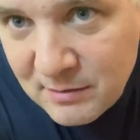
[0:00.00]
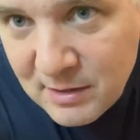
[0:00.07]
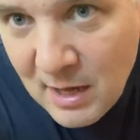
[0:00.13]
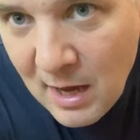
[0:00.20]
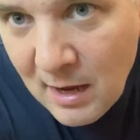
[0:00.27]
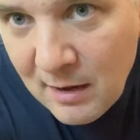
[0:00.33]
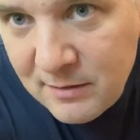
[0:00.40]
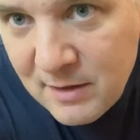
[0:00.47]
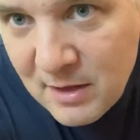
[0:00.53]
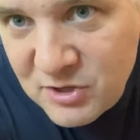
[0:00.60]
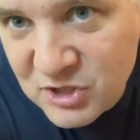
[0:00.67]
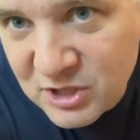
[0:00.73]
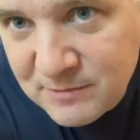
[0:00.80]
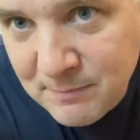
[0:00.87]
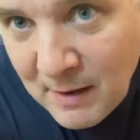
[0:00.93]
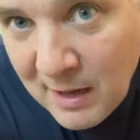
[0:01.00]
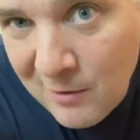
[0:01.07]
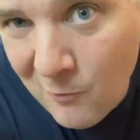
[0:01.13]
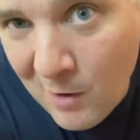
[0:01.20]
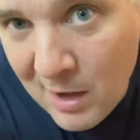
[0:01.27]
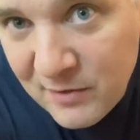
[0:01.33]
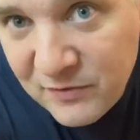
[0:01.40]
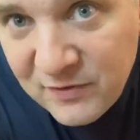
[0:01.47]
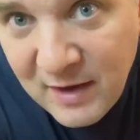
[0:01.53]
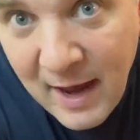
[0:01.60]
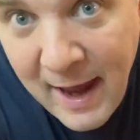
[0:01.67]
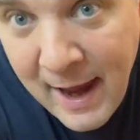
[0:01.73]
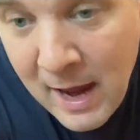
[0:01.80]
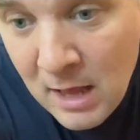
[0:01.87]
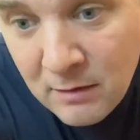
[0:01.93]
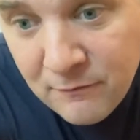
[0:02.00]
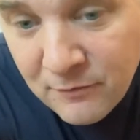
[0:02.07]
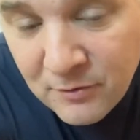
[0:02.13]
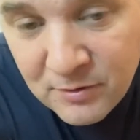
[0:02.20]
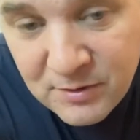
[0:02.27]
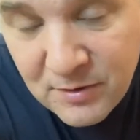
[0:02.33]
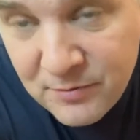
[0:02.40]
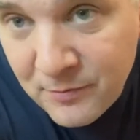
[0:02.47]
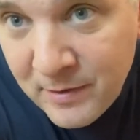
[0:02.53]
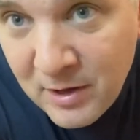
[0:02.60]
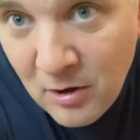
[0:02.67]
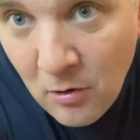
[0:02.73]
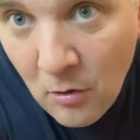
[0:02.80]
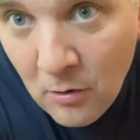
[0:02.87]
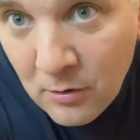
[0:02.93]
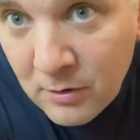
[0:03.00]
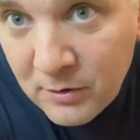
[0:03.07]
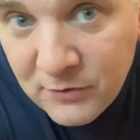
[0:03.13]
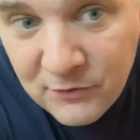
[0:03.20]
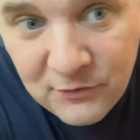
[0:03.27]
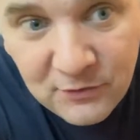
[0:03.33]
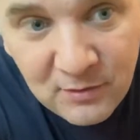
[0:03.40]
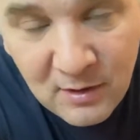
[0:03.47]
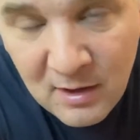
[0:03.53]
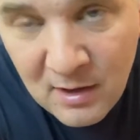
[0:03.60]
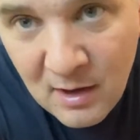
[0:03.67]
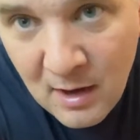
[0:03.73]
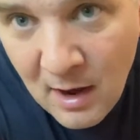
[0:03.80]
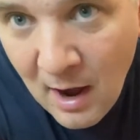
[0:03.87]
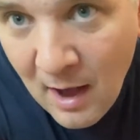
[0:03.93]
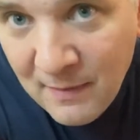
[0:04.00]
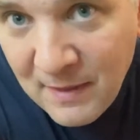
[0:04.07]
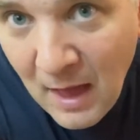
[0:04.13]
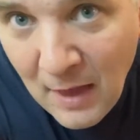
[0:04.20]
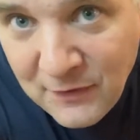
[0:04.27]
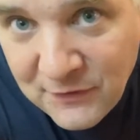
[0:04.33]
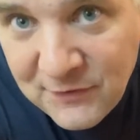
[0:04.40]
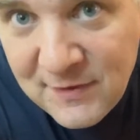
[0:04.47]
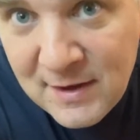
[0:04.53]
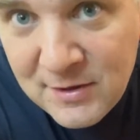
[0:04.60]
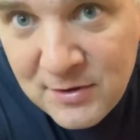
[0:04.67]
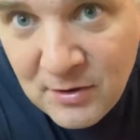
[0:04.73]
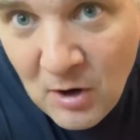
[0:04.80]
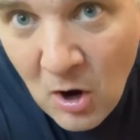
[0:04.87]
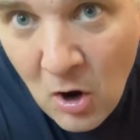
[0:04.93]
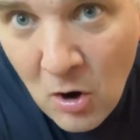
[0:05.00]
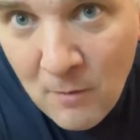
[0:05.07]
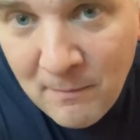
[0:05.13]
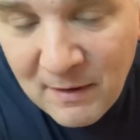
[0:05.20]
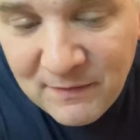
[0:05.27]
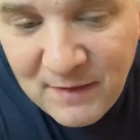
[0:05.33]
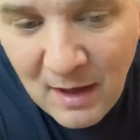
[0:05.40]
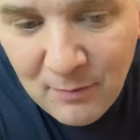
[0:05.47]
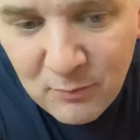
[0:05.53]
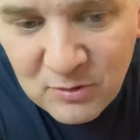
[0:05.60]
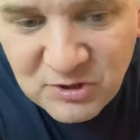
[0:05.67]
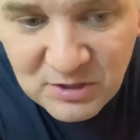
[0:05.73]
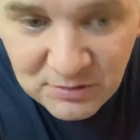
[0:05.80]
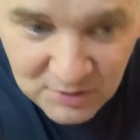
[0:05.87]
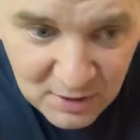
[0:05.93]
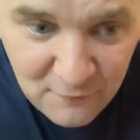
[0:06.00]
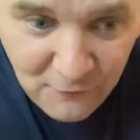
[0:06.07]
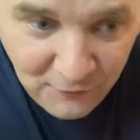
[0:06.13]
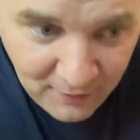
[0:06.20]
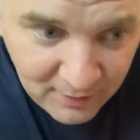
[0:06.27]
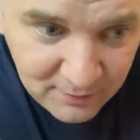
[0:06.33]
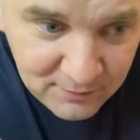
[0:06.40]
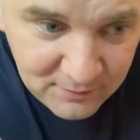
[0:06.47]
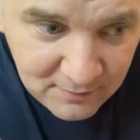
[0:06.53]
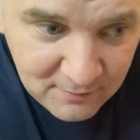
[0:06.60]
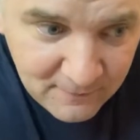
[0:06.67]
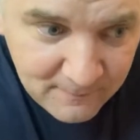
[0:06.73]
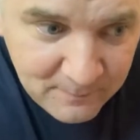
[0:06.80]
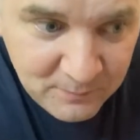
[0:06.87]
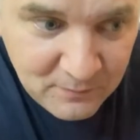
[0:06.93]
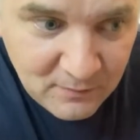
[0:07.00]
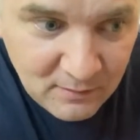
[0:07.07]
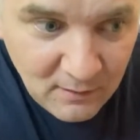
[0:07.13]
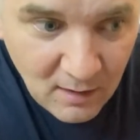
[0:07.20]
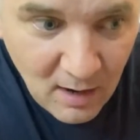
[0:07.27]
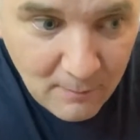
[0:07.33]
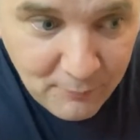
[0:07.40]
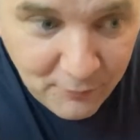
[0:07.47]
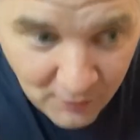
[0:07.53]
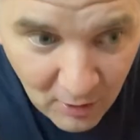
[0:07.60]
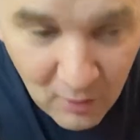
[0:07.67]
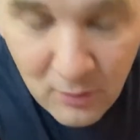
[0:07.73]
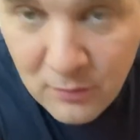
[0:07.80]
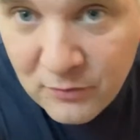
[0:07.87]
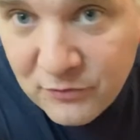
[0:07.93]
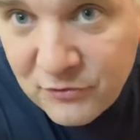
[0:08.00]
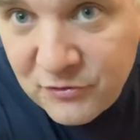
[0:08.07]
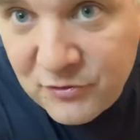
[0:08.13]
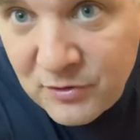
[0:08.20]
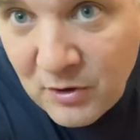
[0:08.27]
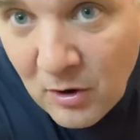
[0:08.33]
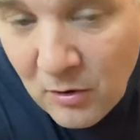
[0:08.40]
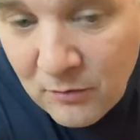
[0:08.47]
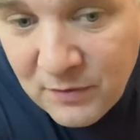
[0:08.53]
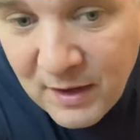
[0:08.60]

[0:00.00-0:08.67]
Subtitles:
Yeah, they just play one scale for the 3 chords, and that's it, you know. But that was a different approach, you know.